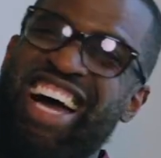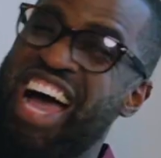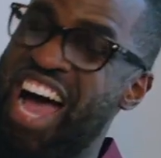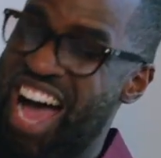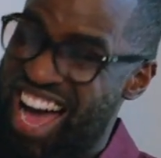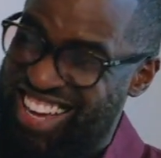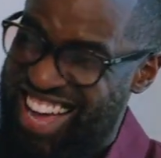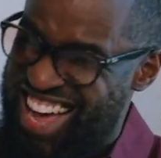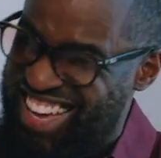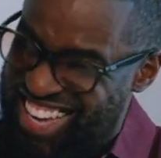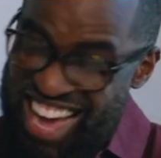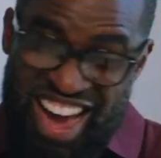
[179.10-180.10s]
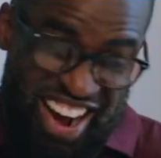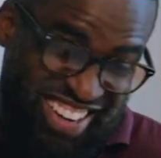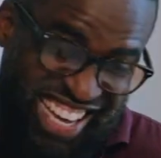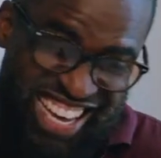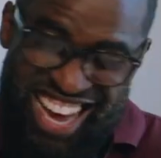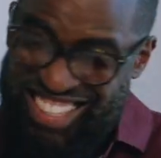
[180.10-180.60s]
to throw that out there, but
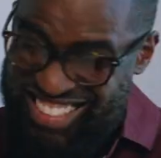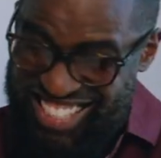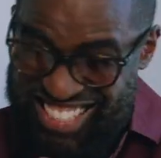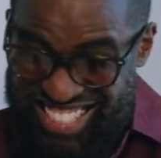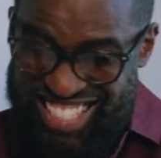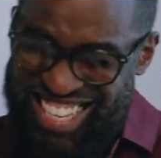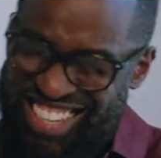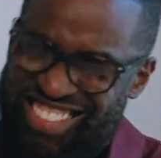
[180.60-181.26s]
okay, we'll keep it in